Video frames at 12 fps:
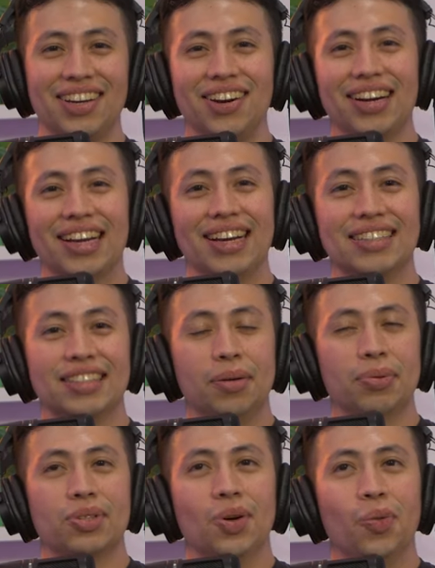All right, guys.
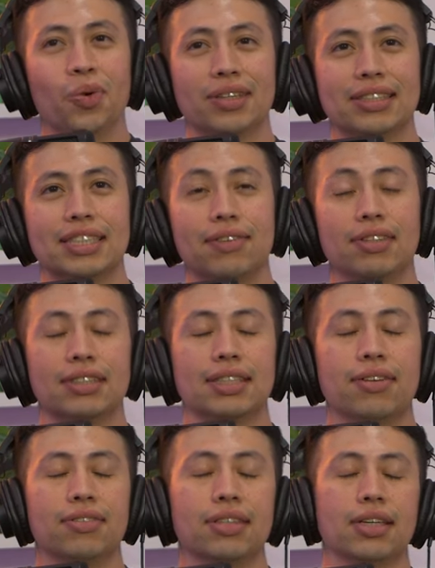Episode one seventy
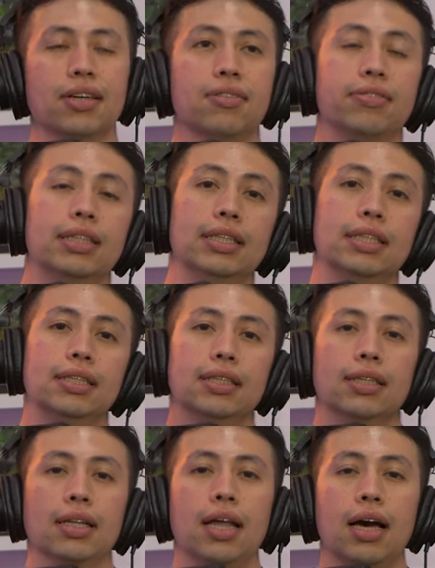seven of
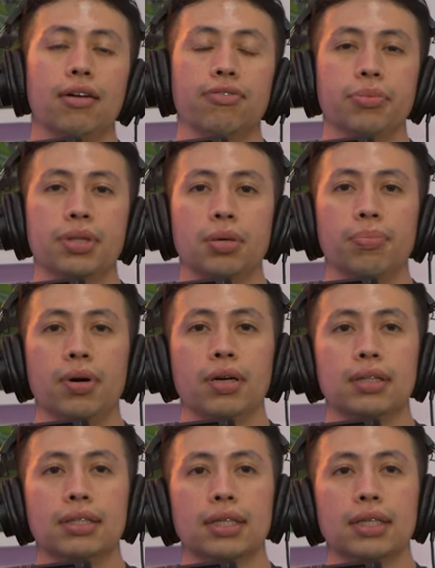the La Familia Pod.